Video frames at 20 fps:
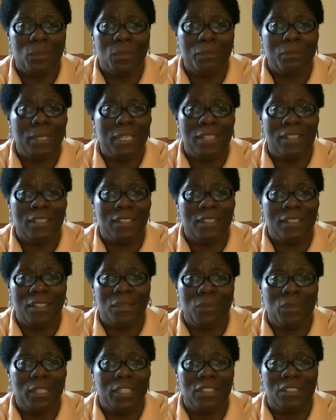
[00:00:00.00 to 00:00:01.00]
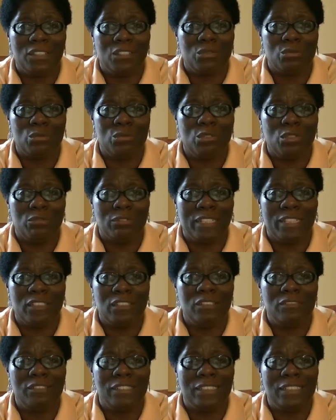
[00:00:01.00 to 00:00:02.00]
We're bigger than it. We can just rule right
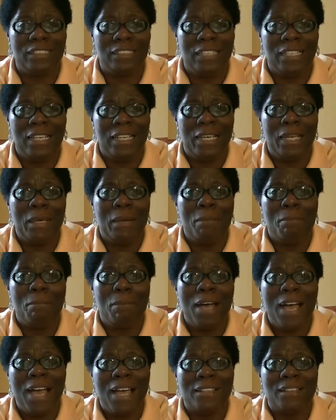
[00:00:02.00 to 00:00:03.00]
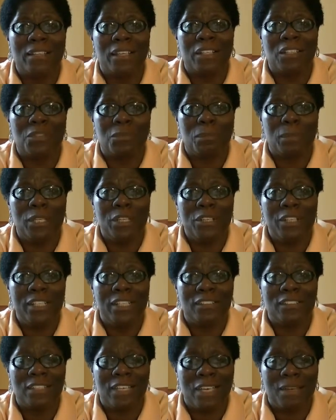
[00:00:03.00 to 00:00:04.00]
over it. But the
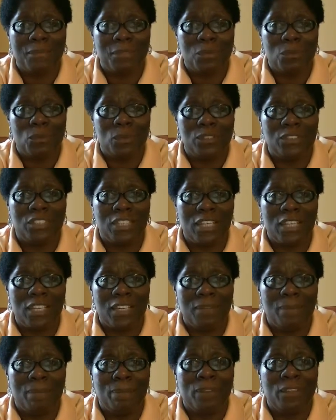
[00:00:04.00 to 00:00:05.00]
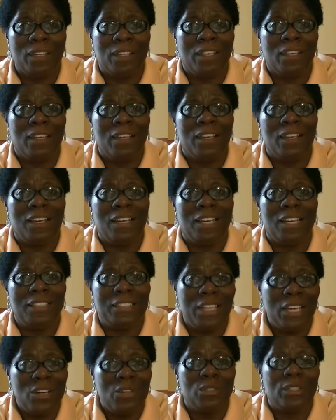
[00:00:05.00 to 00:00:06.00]
experienced captain would say,
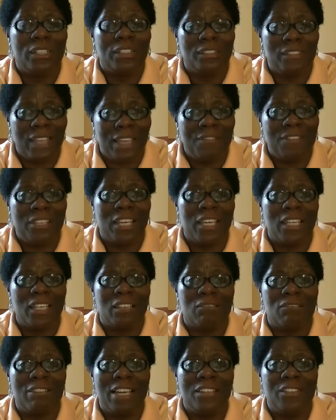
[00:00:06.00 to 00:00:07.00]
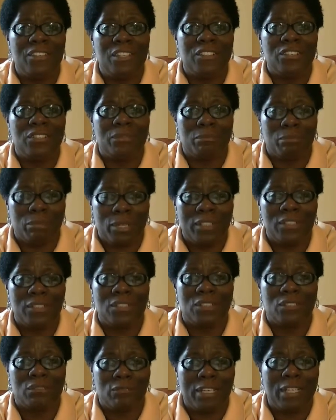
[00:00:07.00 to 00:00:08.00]
no, let's navigate around this
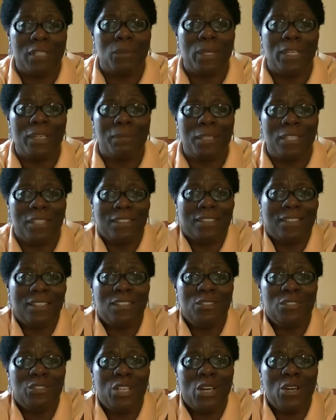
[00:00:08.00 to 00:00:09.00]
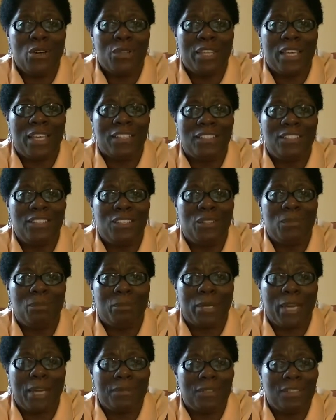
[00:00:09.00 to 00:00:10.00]
pronto right away, because they'll know that,
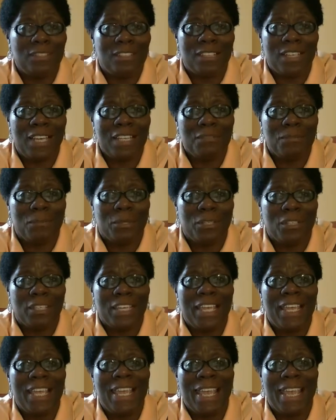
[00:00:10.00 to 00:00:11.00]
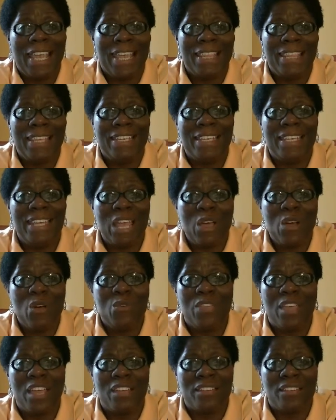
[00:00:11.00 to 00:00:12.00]
perhaps it's an iceberg. And they know
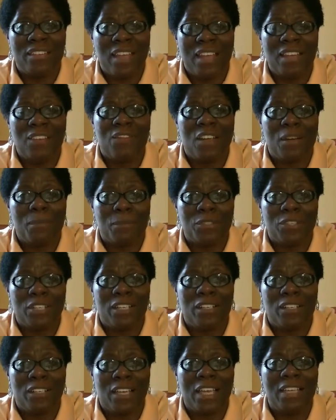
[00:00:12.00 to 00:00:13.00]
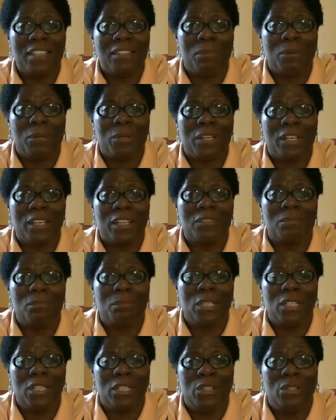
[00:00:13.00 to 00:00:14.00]
that 95% of the iceberg is
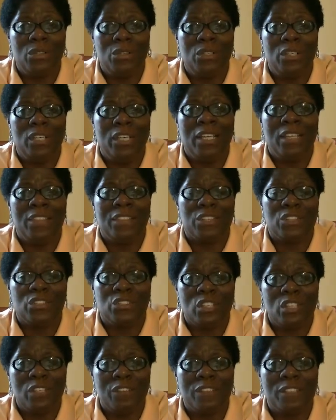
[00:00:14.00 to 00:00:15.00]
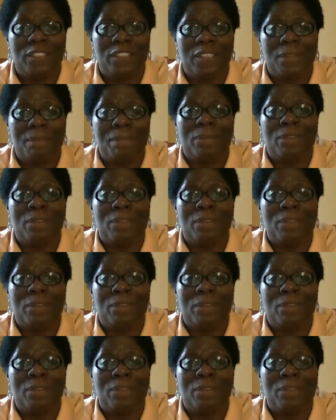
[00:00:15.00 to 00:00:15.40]
below the surface.